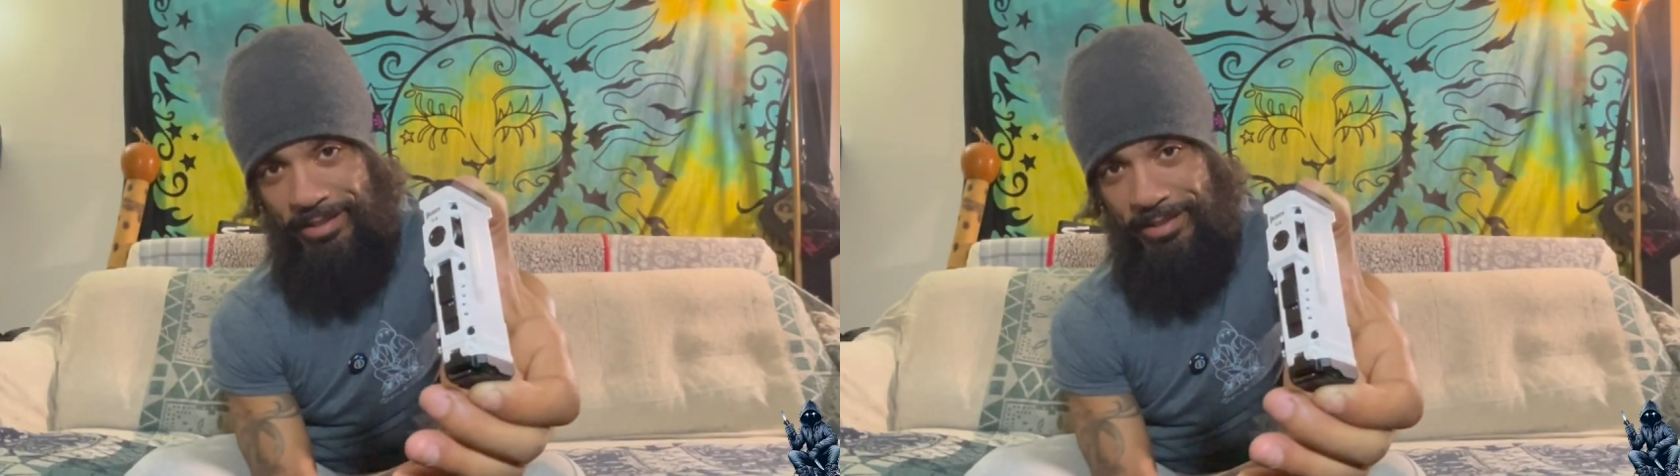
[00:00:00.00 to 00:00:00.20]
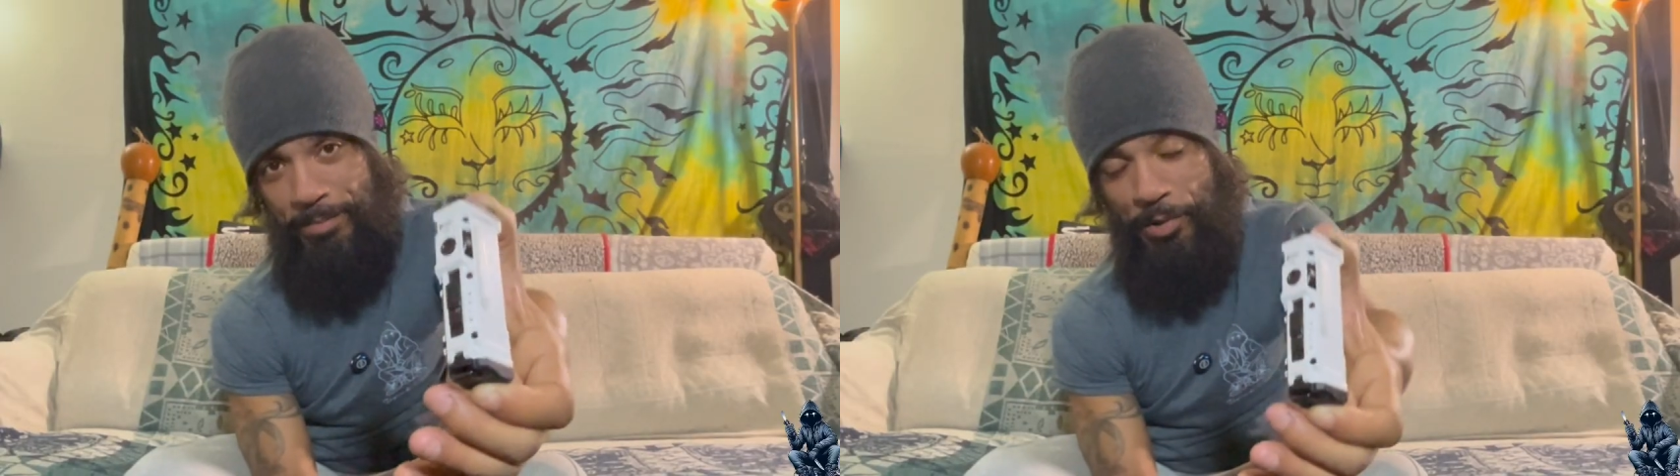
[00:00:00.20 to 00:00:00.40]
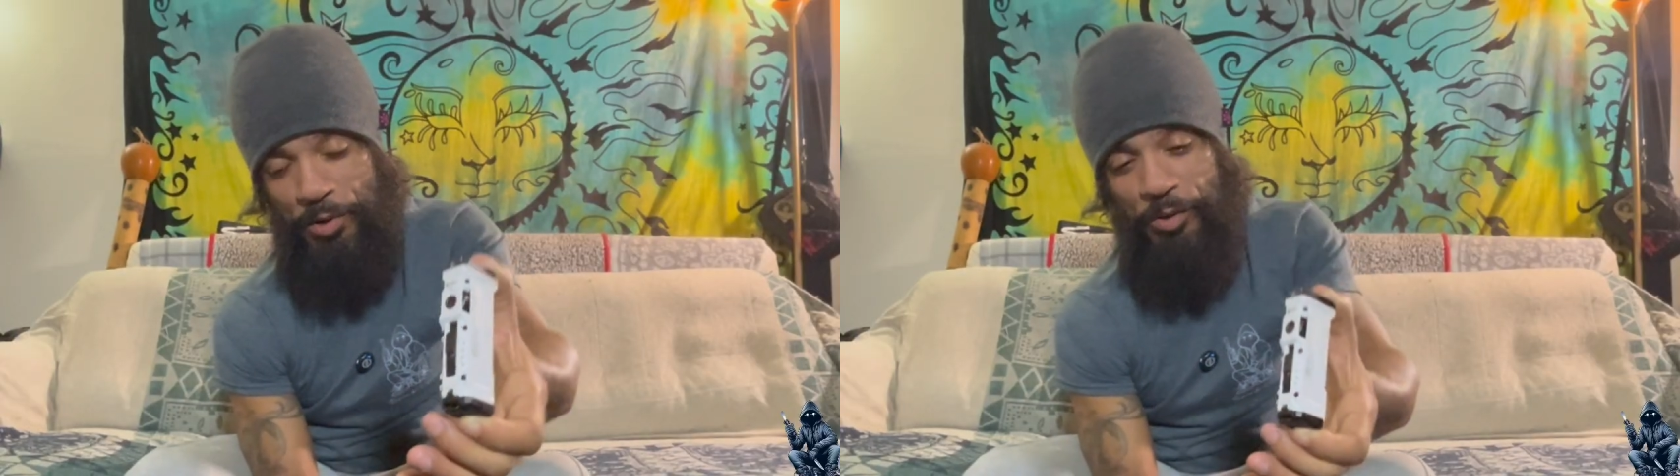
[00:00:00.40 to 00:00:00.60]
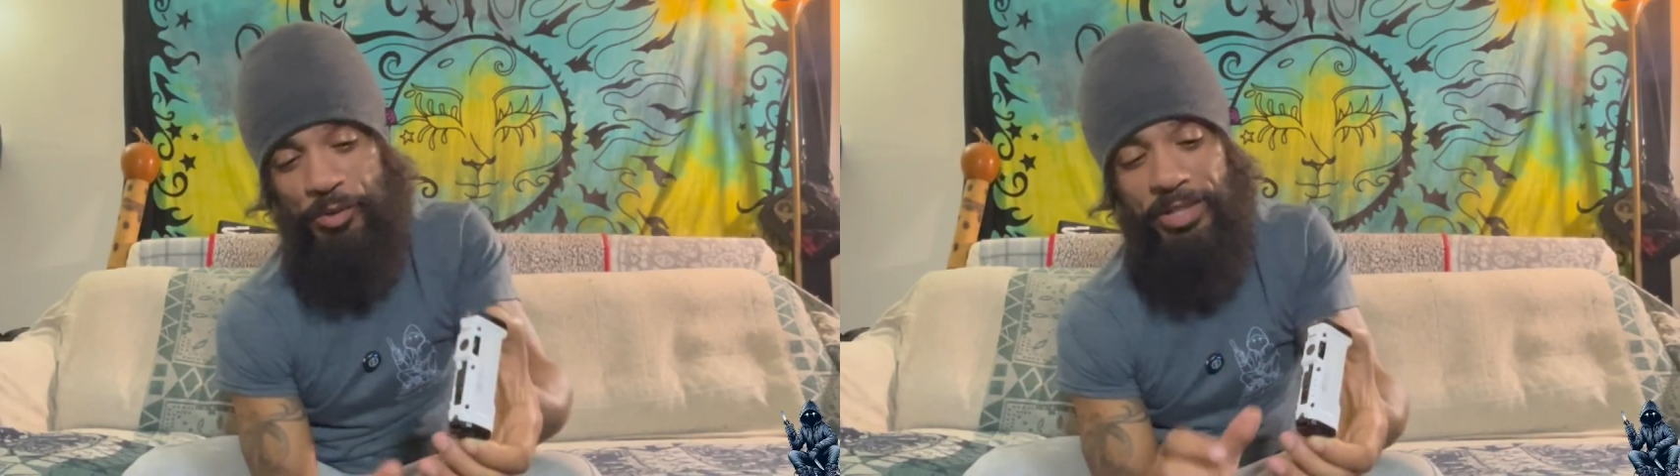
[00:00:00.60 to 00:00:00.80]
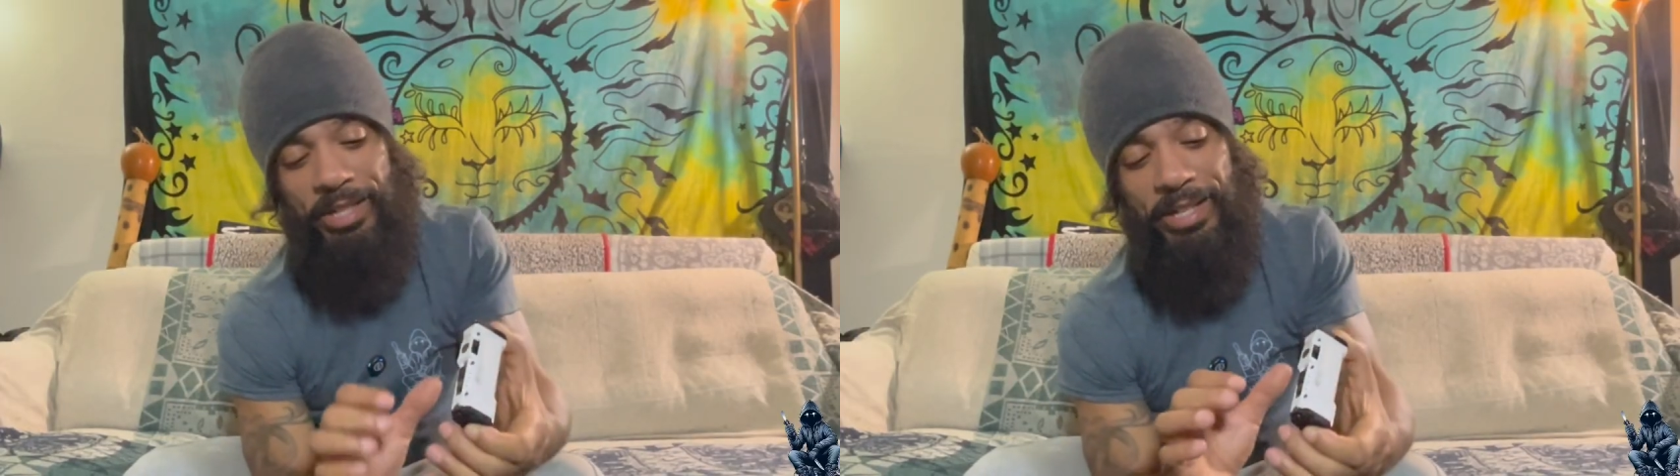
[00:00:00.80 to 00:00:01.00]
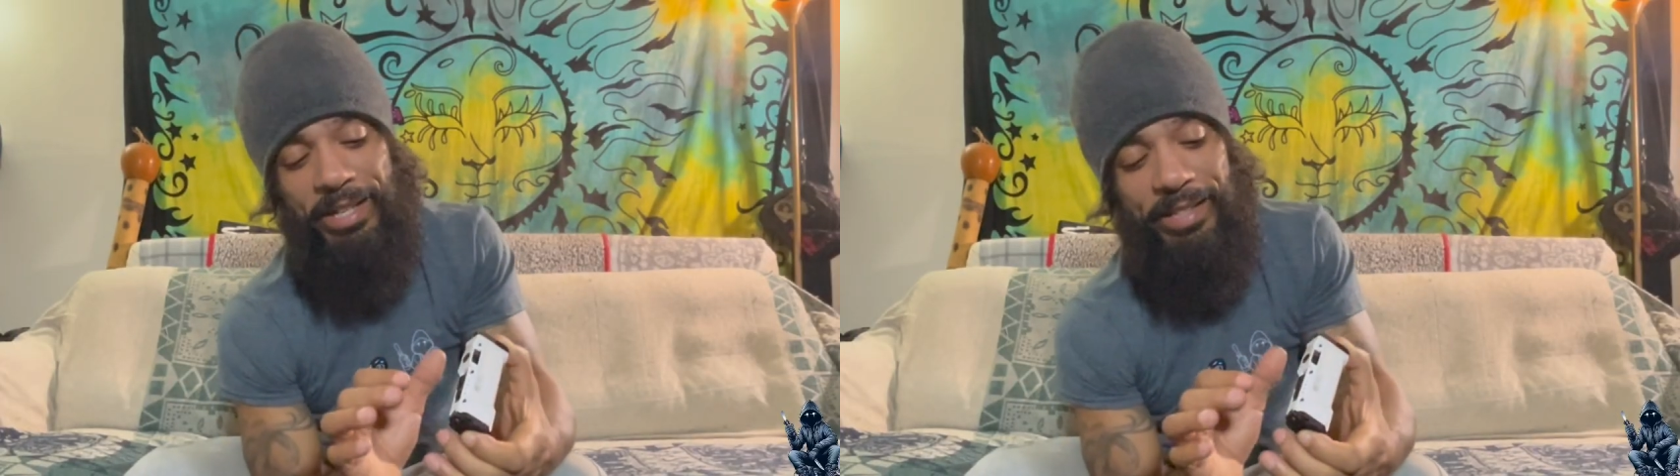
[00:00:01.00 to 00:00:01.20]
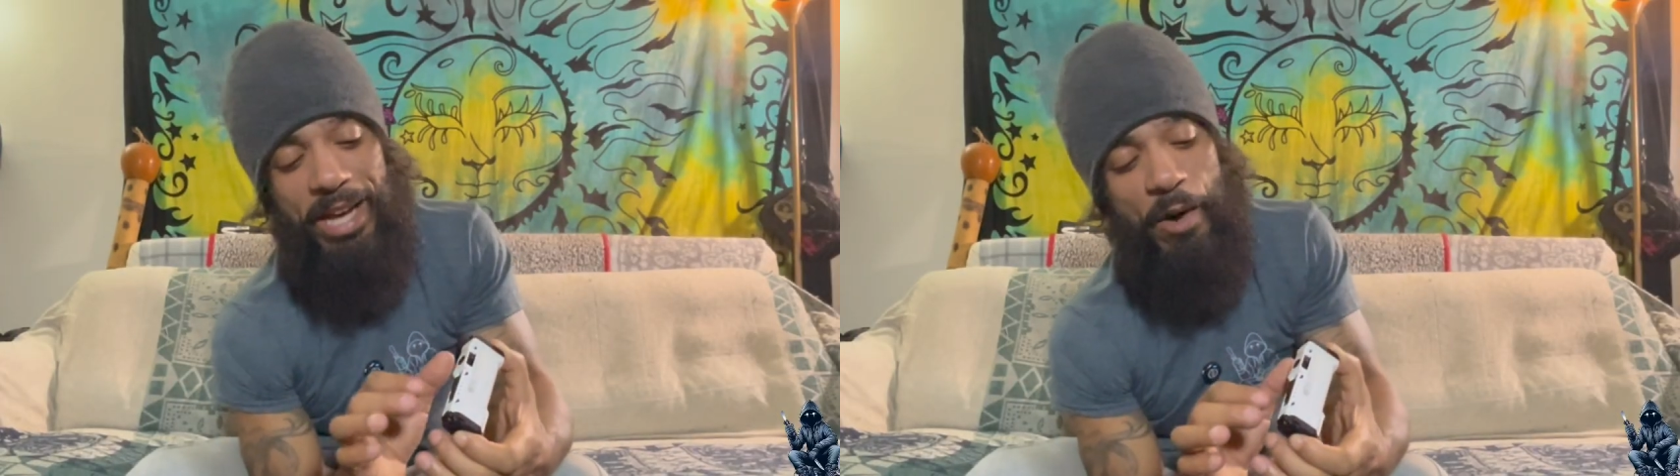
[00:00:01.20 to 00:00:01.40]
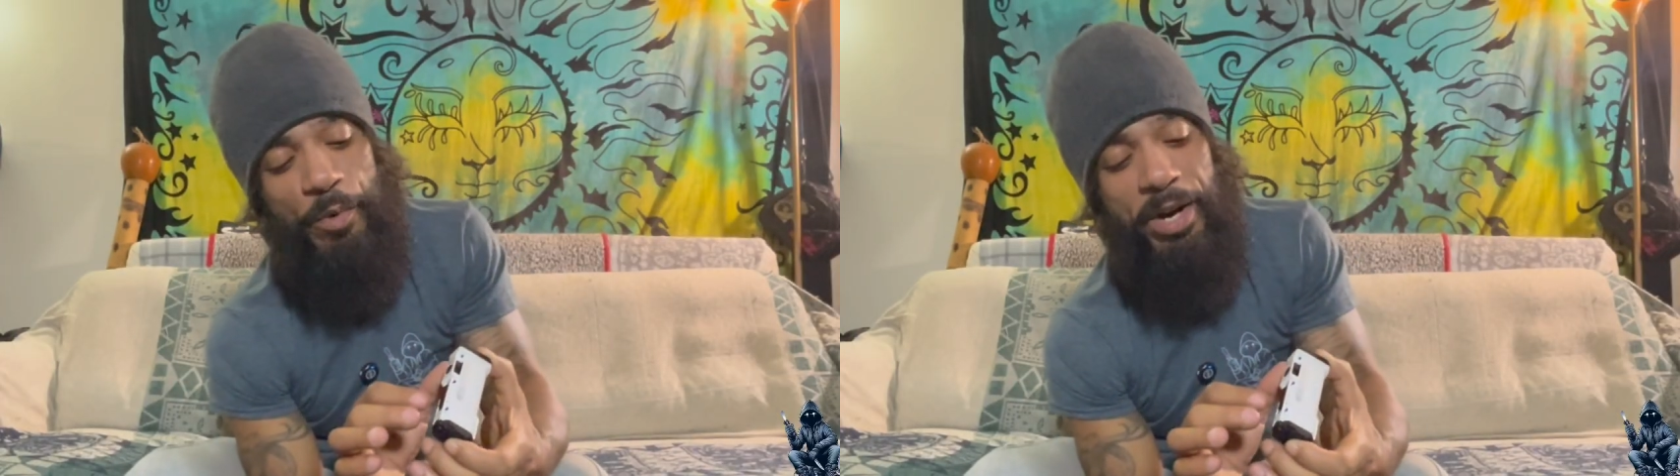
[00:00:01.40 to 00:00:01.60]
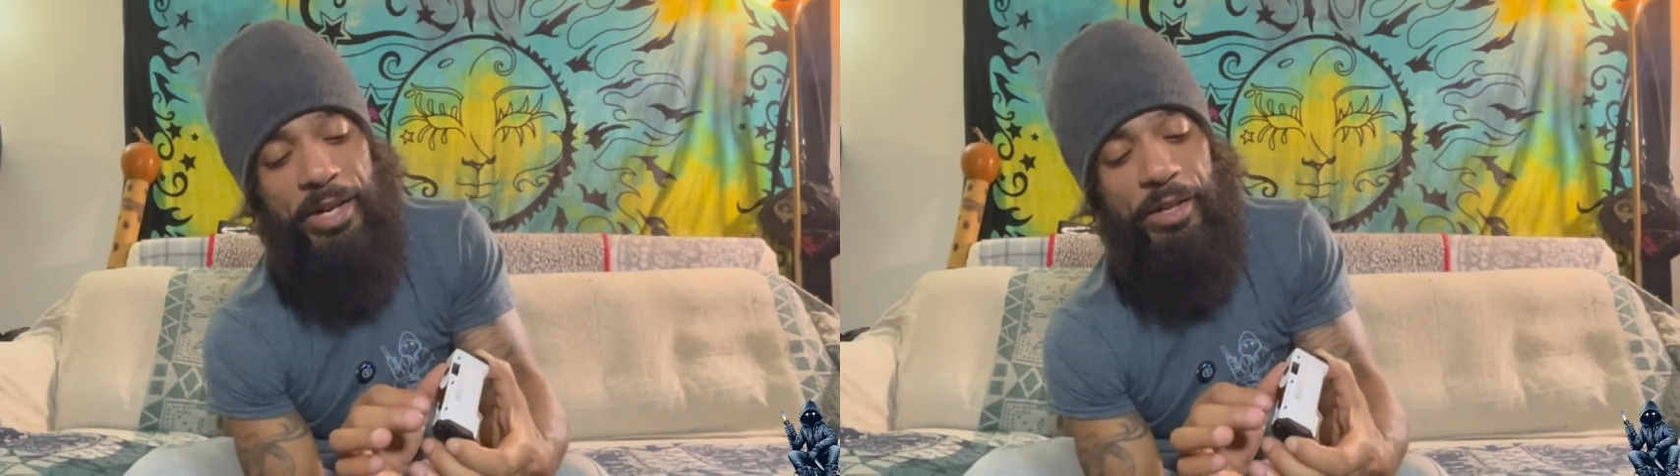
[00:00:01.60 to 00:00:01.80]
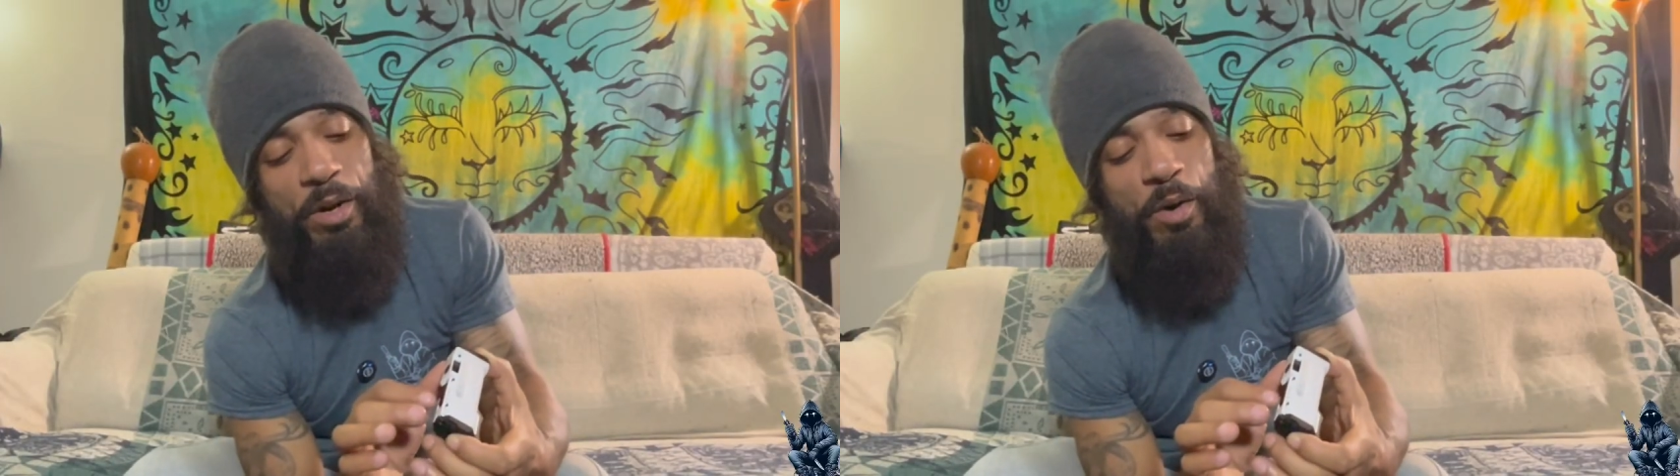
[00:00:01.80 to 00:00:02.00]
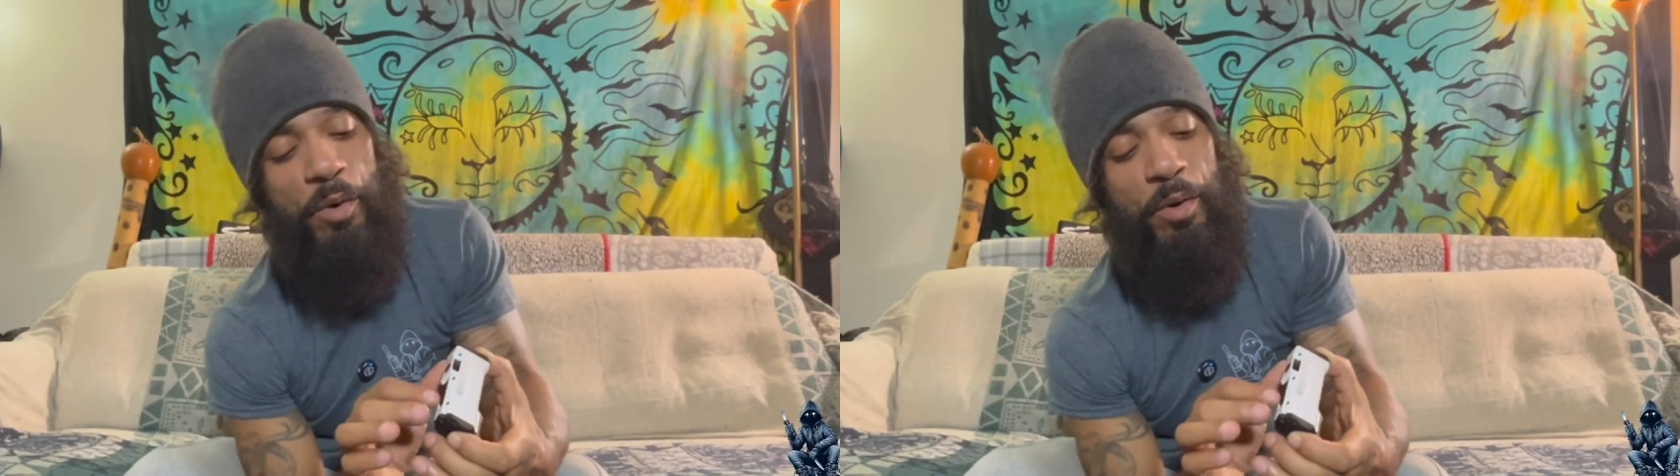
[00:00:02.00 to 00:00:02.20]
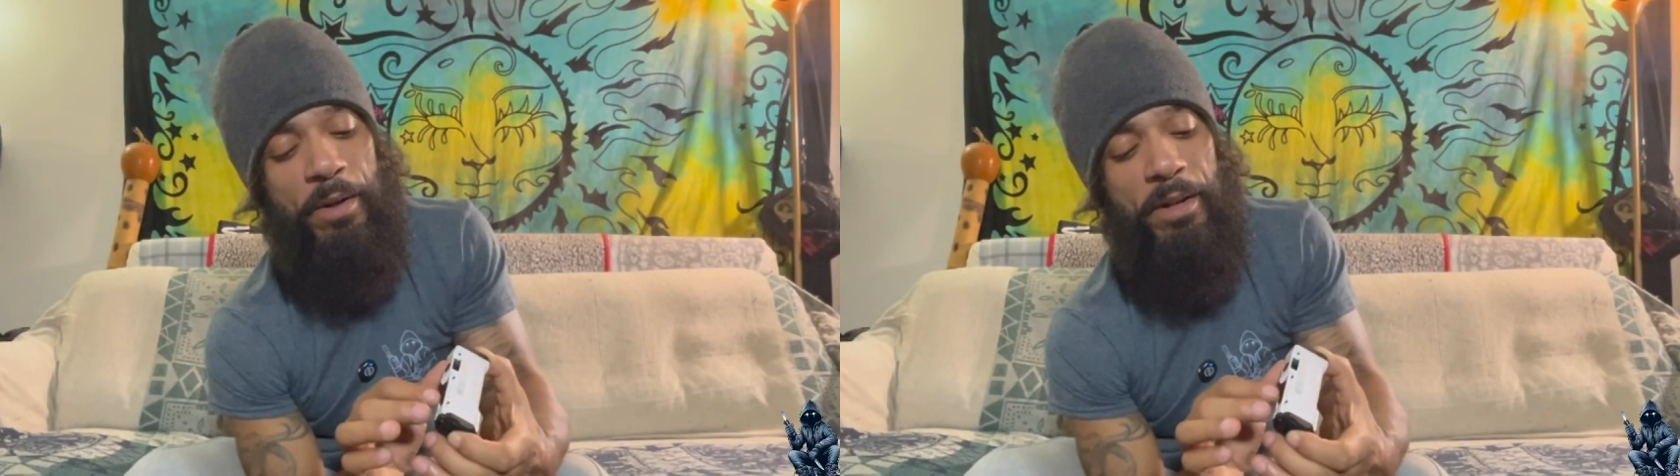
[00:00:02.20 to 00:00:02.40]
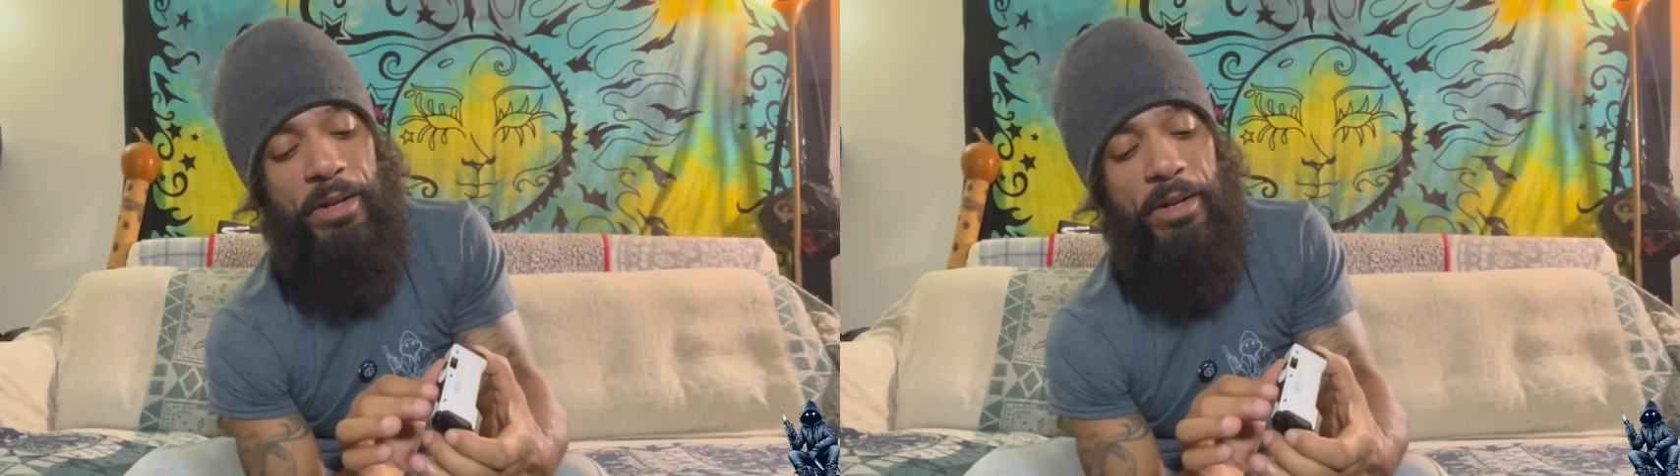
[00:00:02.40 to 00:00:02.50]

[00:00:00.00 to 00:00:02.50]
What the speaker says: mode. Now we're gonna go,